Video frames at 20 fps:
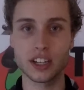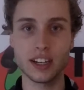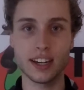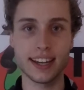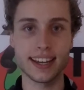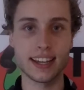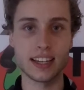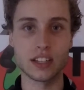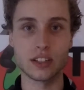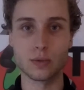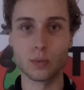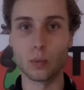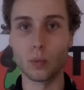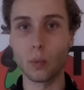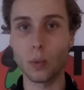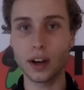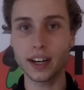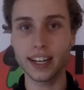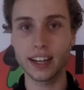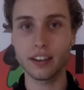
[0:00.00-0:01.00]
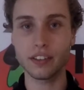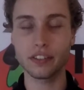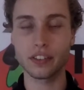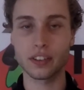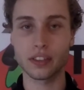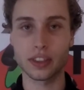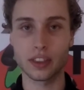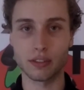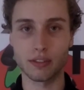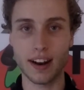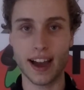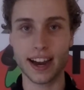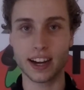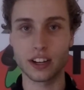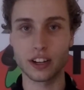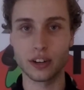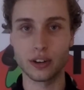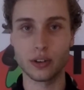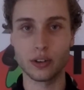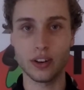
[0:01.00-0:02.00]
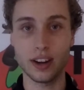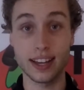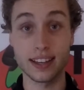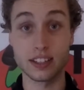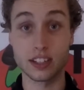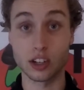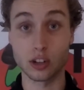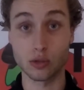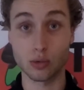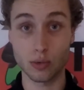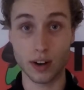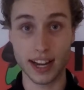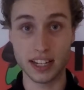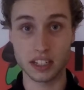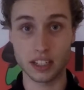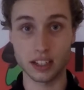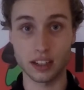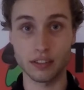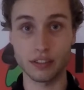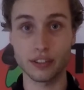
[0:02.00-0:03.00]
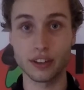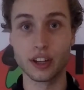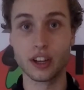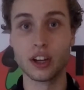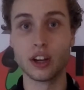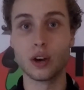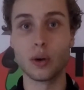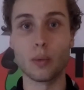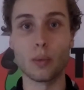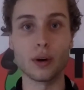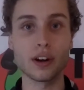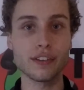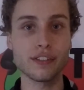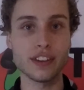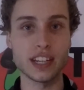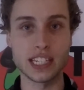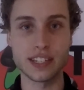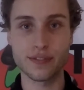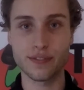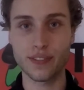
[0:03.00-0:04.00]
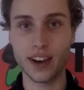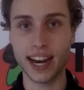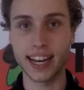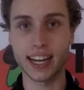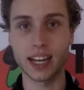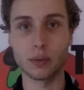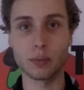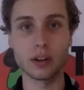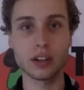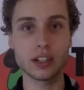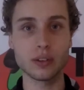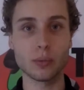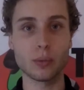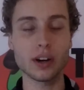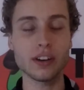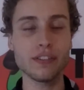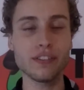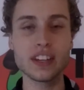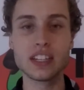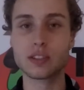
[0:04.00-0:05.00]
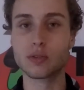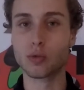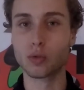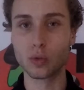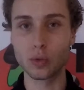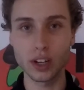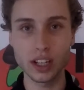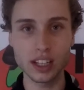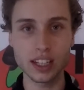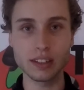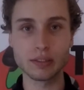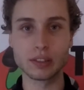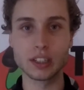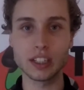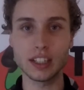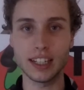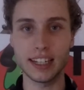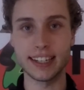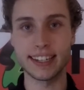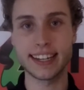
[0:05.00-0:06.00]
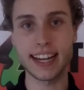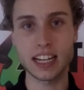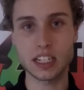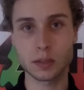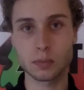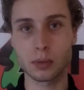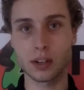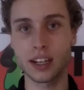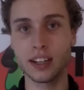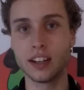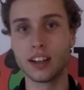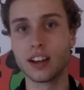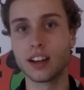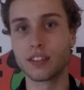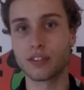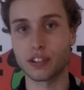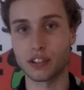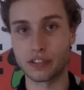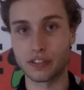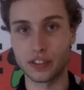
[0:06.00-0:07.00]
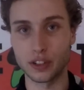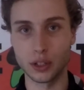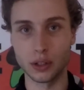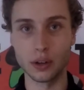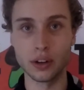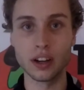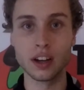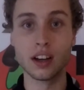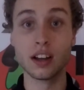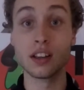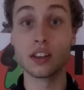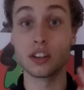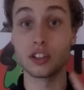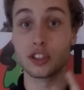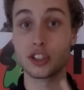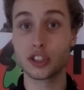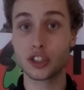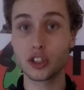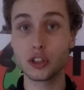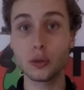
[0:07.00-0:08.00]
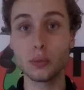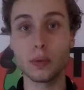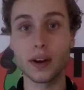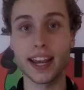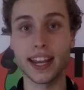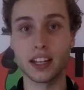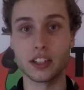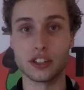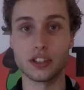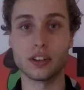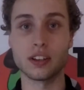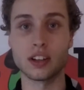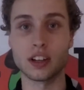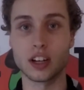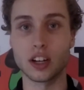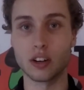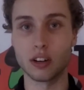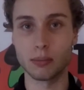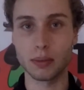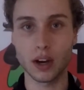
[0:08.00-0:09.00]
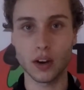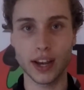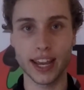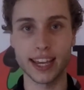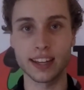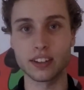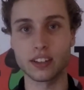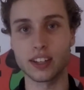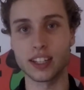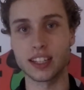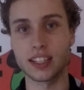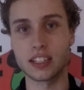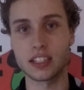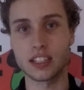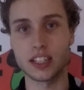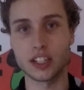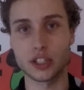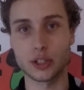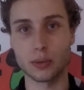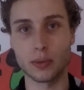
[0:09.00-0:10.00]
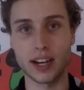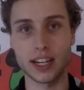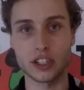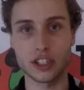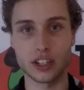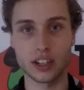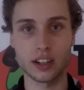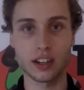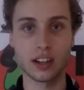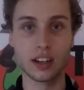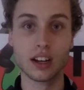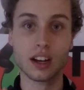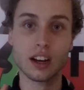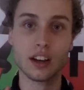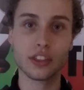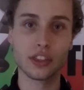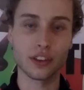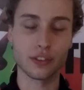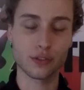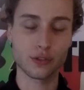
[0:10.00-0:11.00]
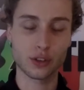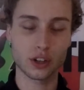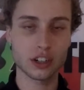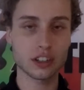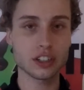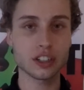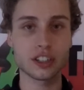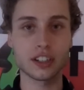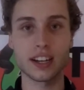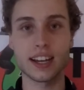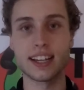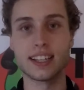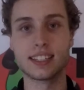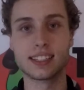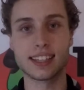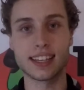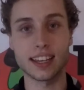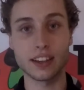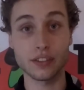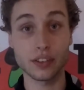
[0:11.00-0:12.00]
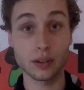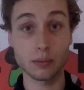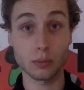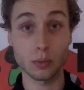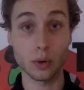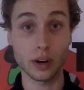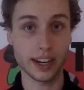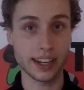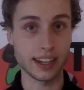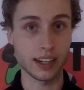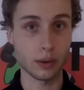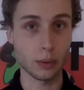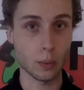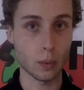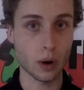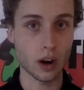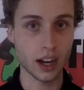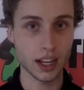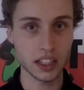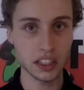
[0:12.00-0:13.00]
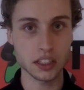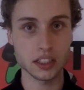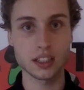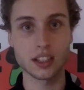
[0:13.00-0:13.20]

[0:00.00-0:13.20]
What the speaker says: is, what if the raccoon is aggressive? What if he's fighting? What if he's really, really desperate for food? There's two ways you can go about handling this situation. The first is give him what he wants.